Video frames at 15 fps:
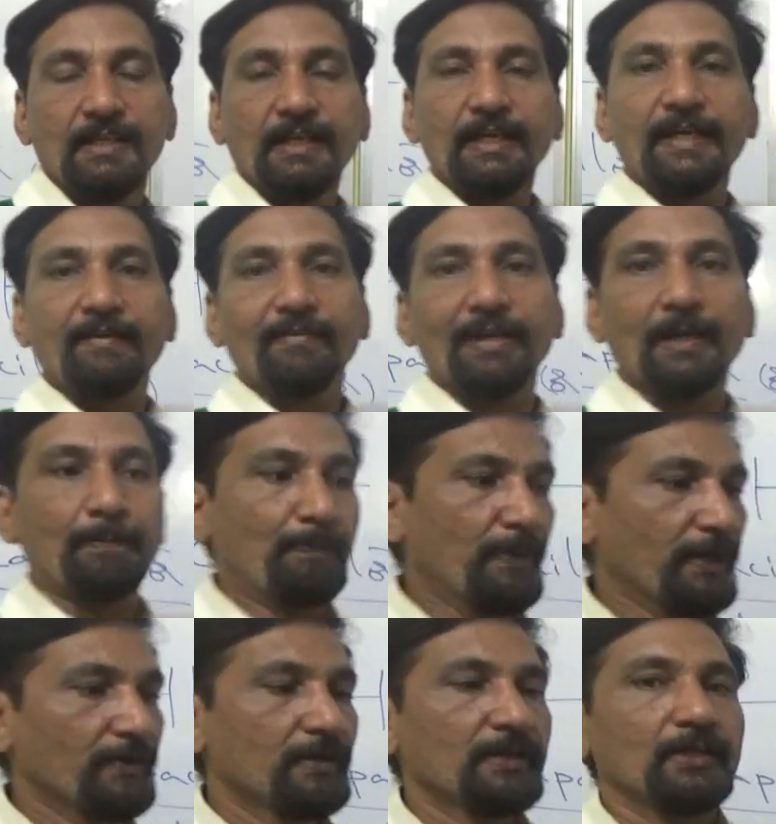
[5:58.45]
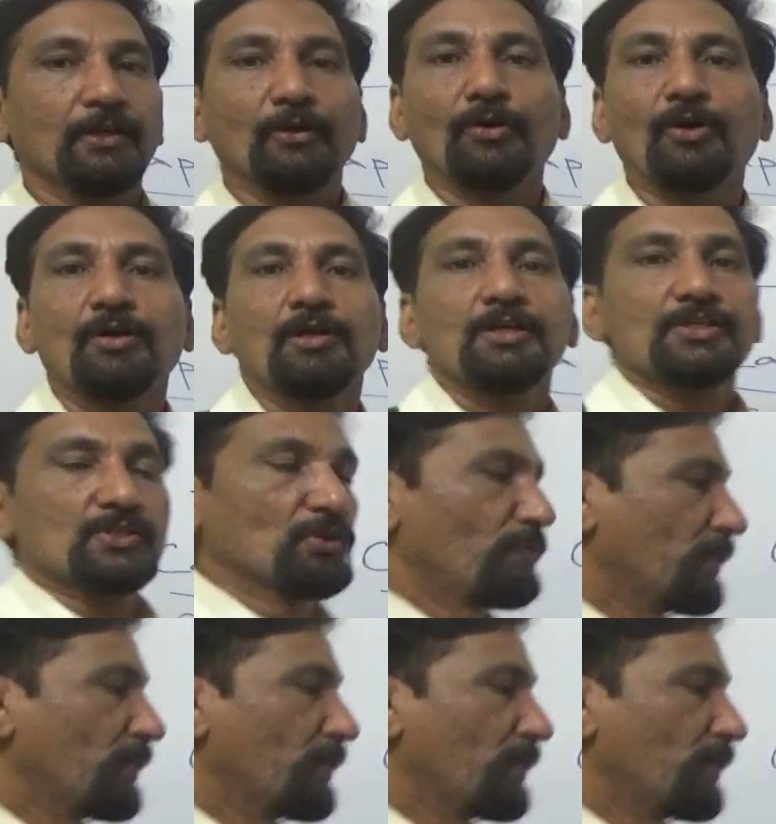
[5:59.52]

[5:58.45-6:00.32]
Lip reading: developed. No, so